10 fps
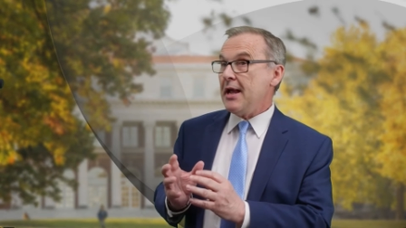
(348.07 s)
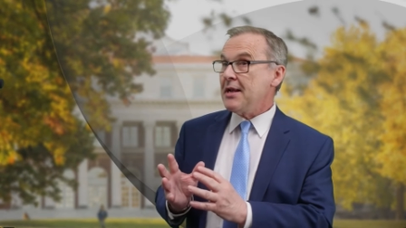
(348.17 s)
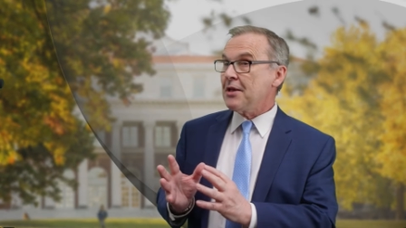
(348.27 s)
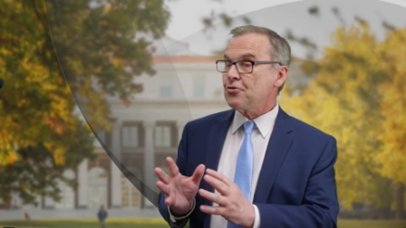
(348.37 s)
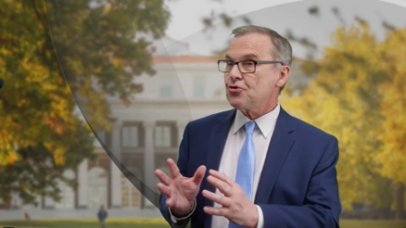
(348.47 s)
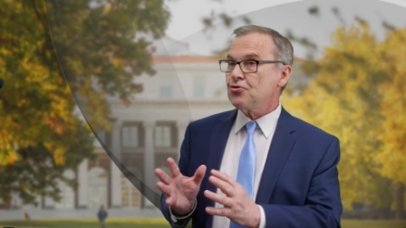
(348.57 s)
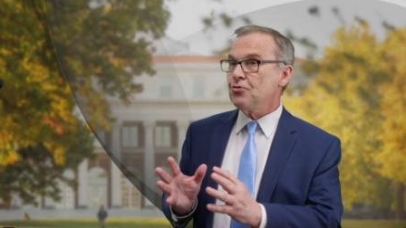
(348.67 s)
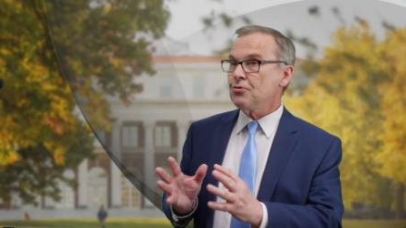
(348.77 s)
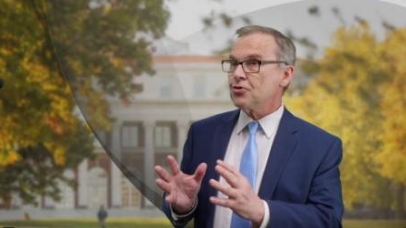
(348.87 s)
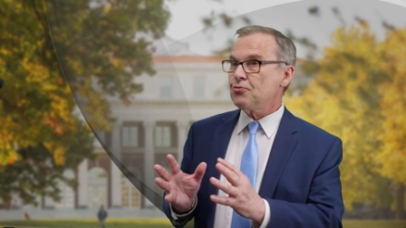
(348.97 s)
And other
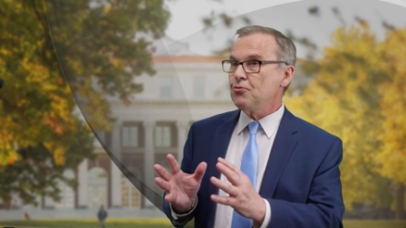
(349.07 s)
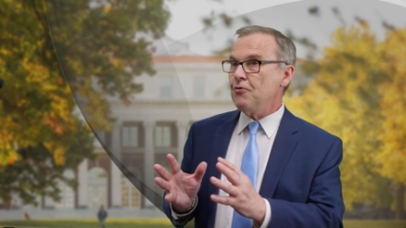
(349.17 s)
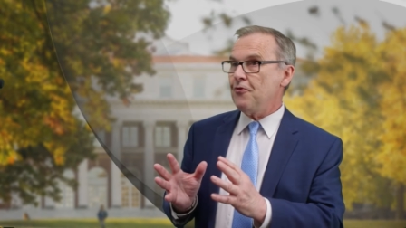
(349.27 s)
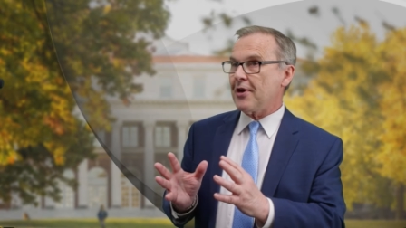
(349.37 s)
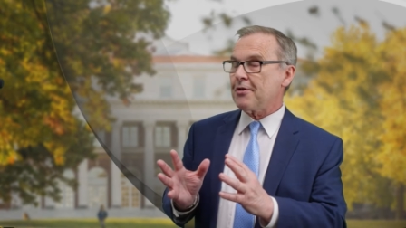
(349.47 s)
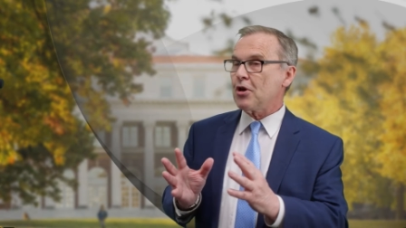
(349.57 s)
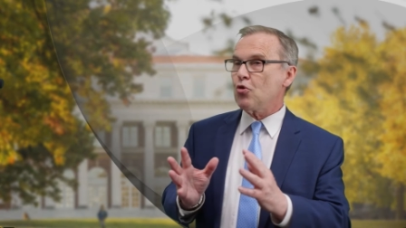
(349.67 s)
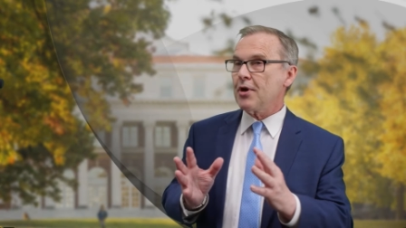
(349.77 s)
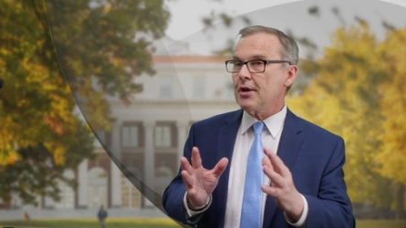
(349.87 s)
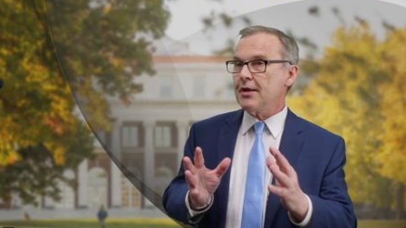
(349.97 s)
students move very
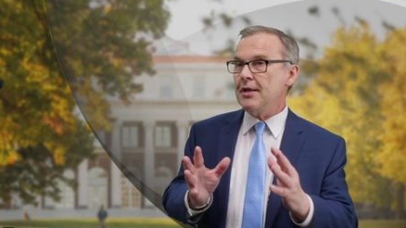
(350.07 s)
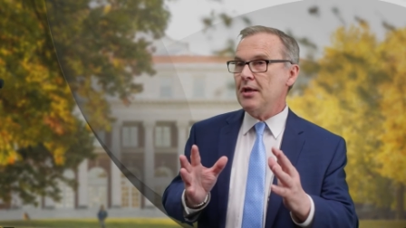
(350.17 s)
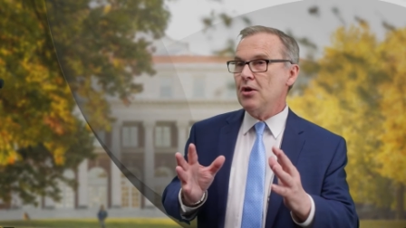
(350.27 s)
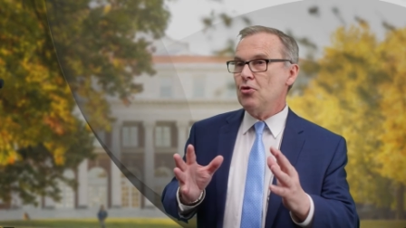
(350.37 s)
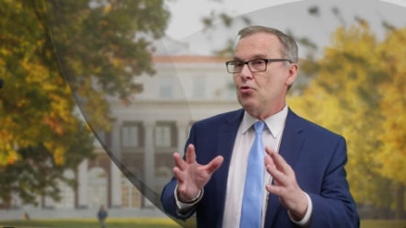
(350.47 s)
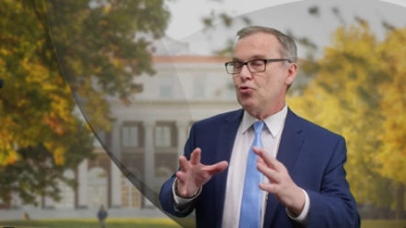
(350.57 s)
quickly